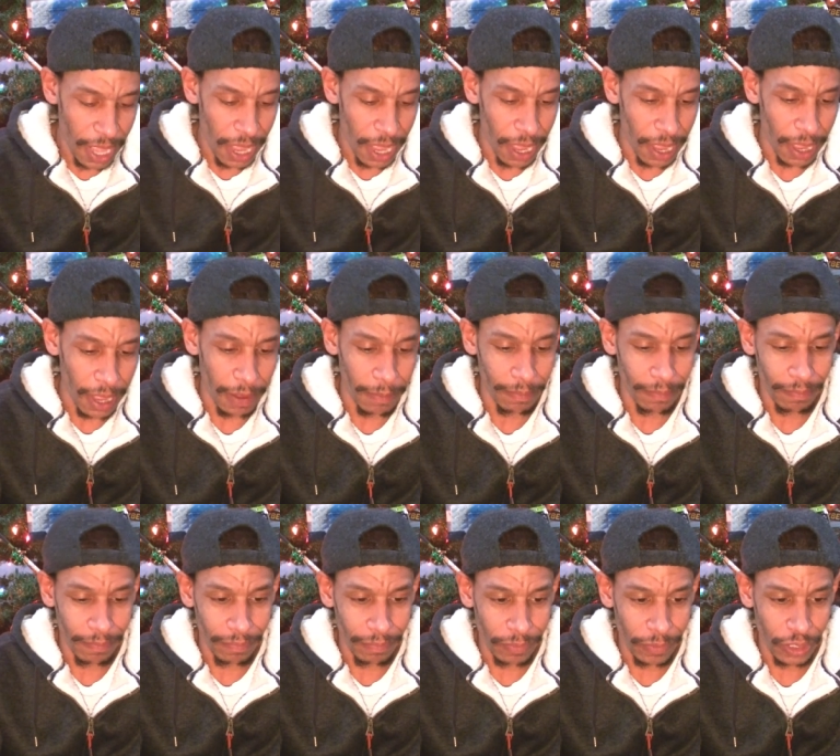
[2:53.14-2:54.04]

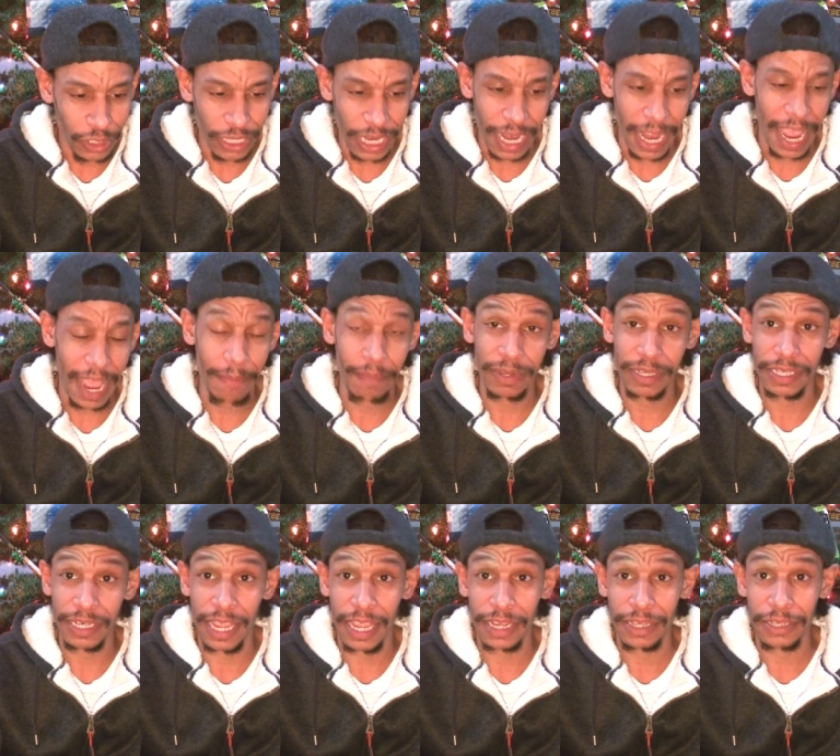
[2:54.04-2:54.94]
Um, just out of
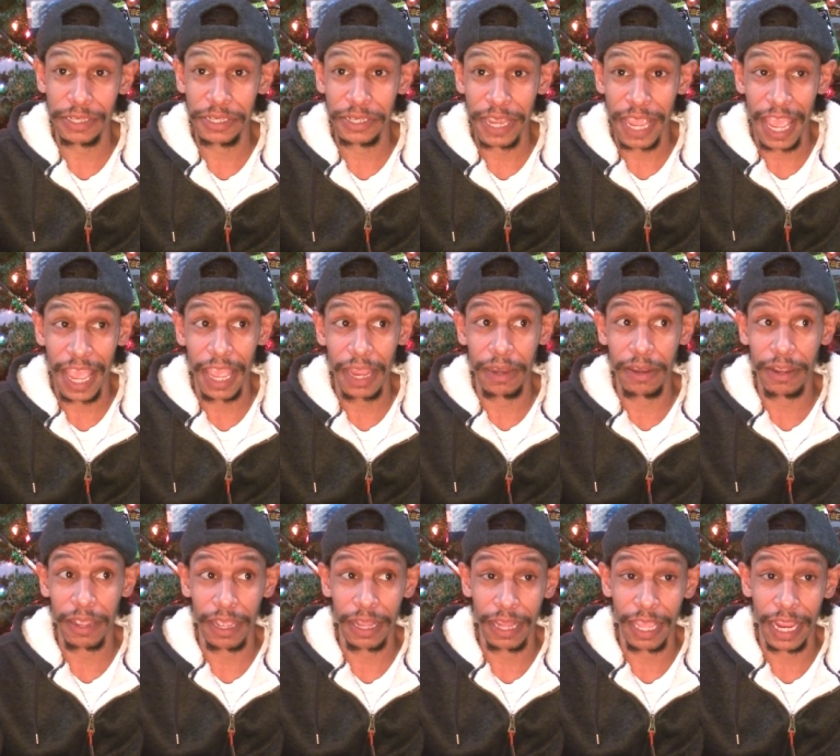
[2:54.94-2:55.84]
happenstance.
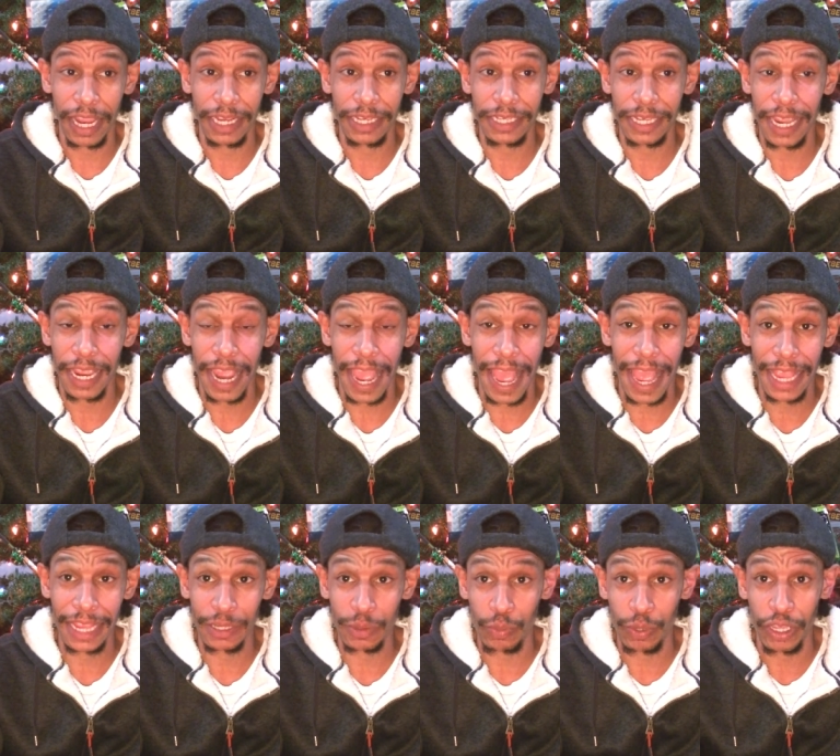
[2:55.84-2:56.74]
And uh, like I say,
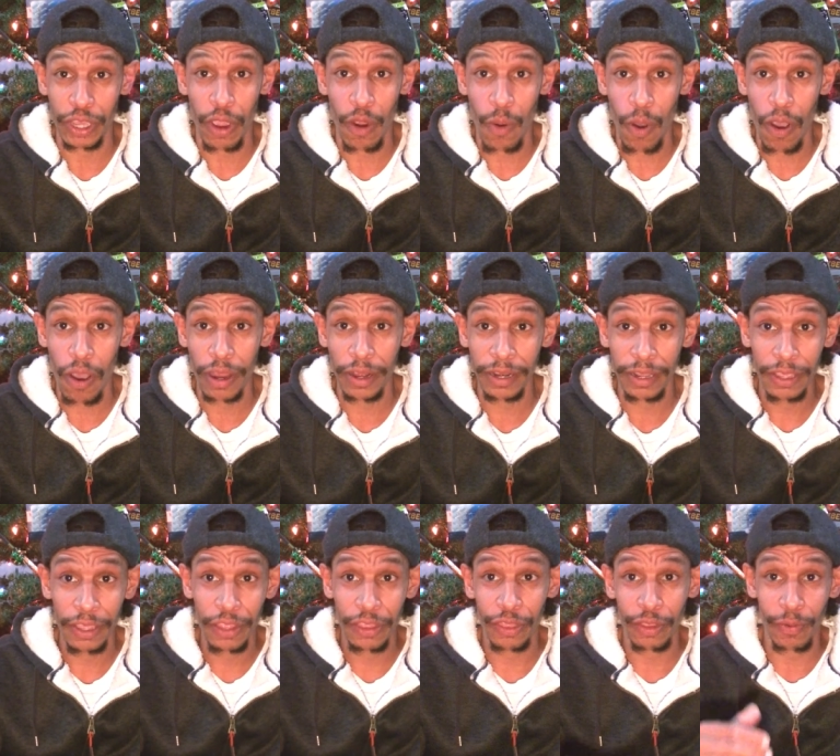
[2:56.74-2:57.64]
as we go on
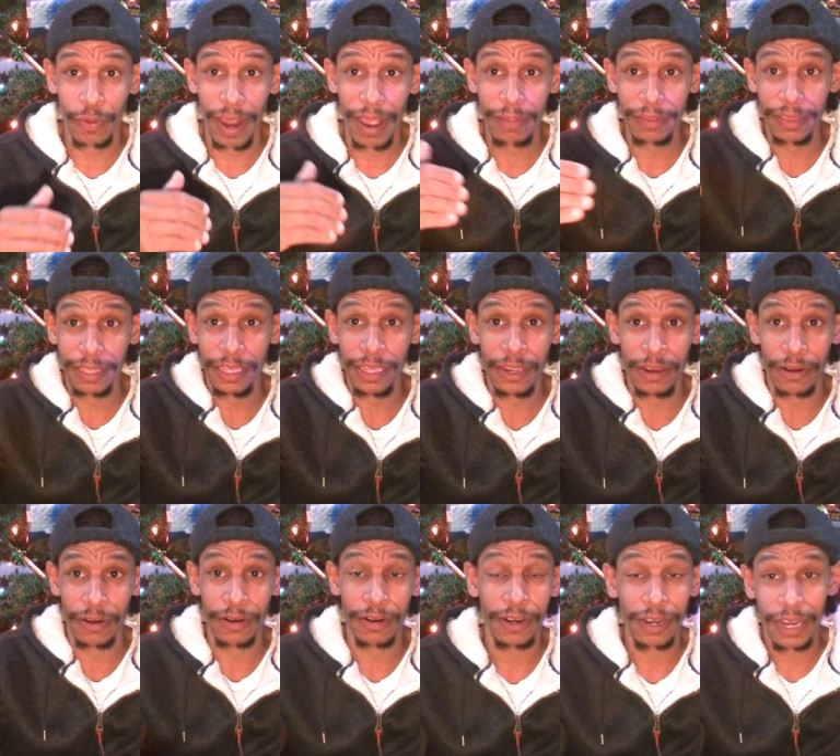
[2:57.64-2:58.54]
throughout the
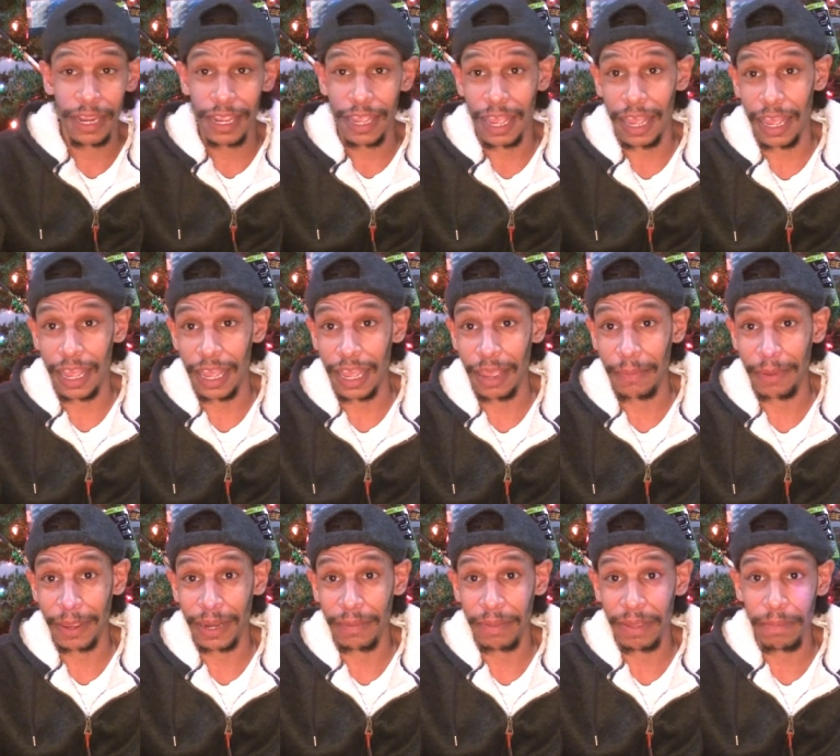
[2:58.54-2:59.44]
year, uh, I'm
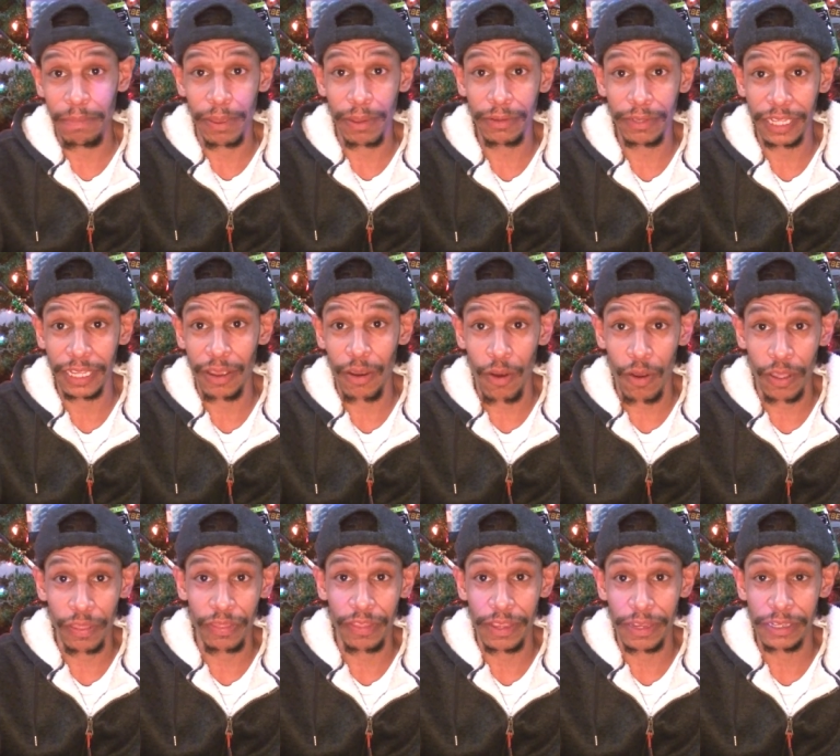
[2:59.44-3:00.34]
going to be building
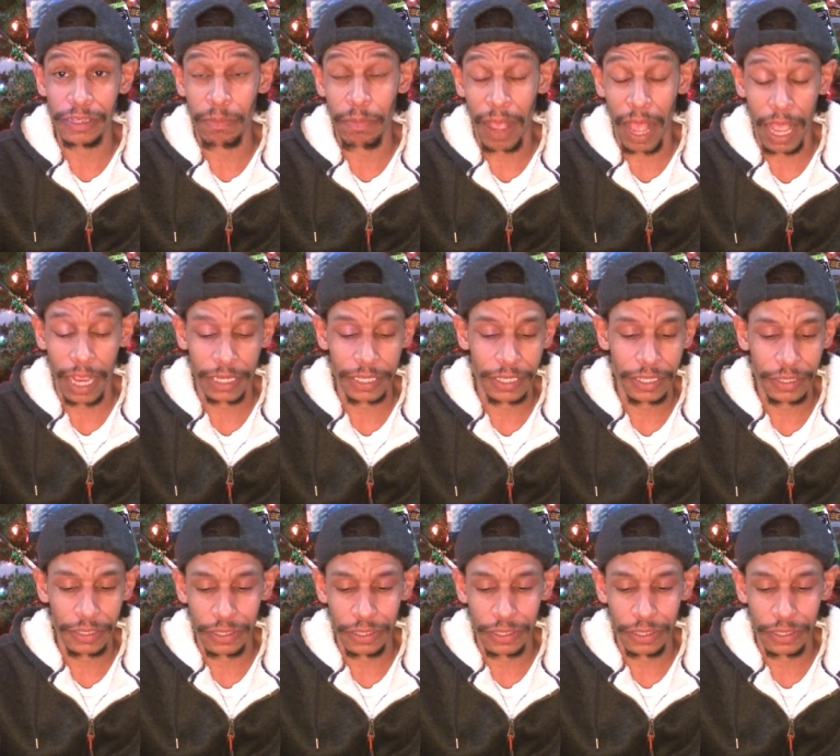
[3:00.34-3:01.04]
on this box.